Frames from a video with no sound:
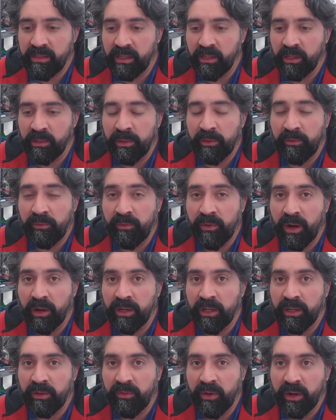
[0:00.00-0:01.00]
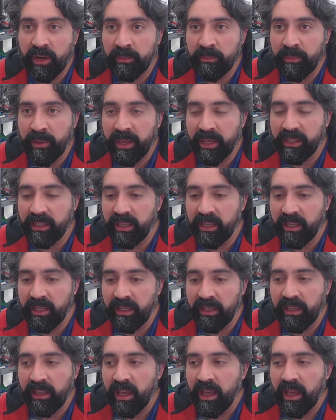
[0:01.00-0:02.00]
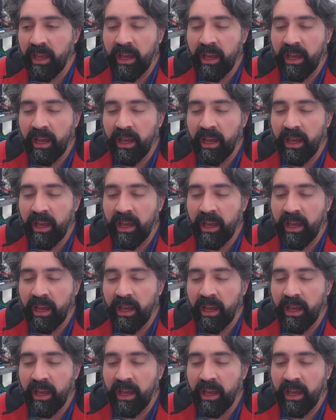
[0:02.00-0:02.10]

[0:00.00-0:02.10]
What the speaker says: They're going to be very, very picky.